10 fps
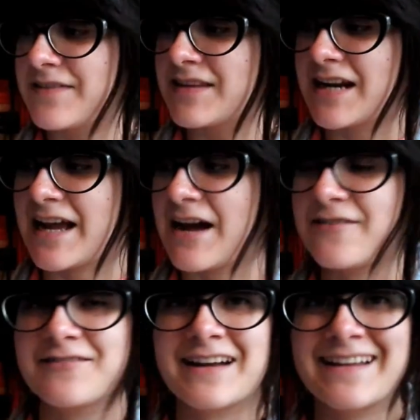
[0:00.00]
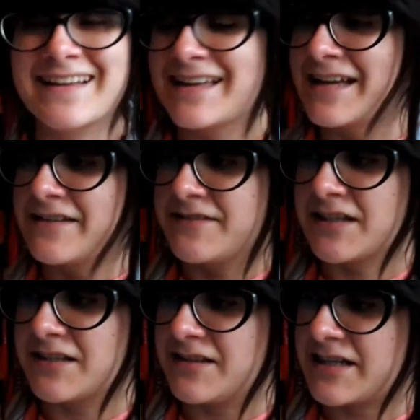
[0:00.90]
And then I have the
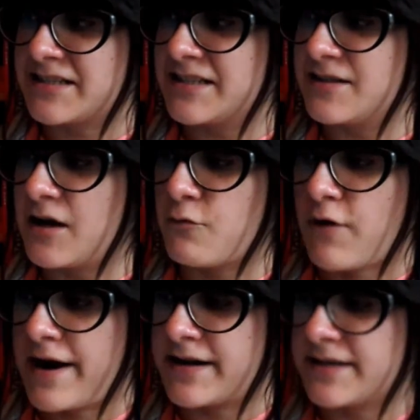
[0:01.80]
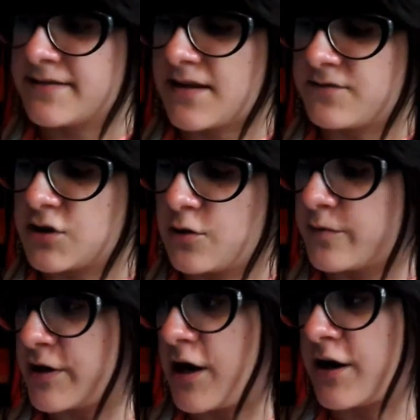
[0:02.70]
collected writings of Joe
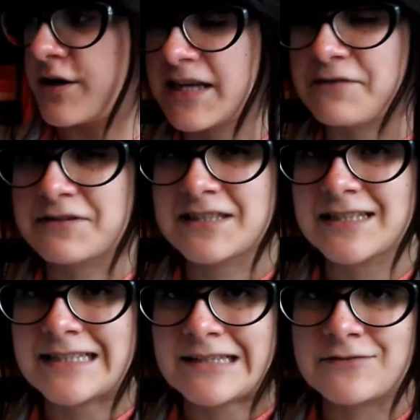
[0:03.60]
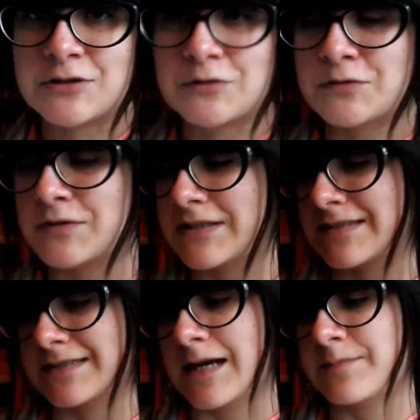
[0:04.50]
Brainard. I can't really give you a
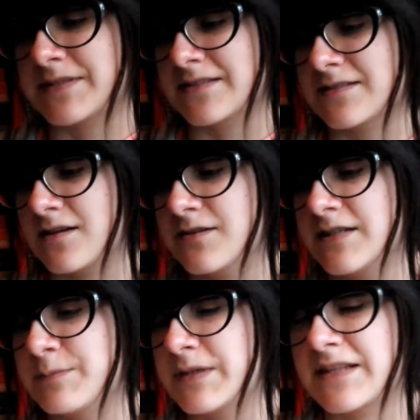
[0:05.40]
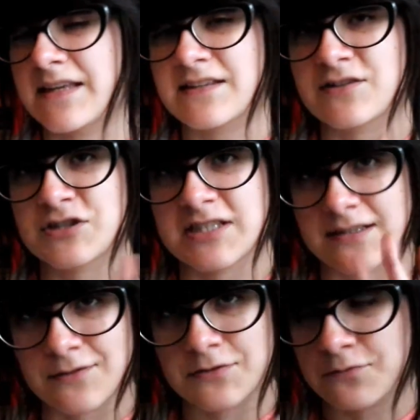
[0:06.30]
synopsis on it, but I think they're just
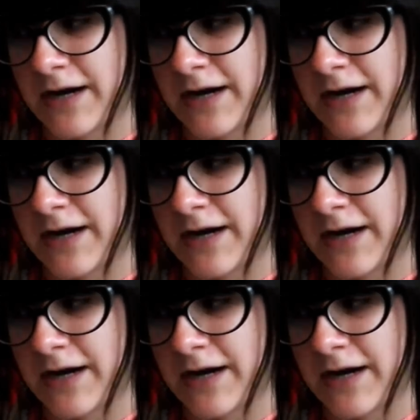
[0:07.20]
like little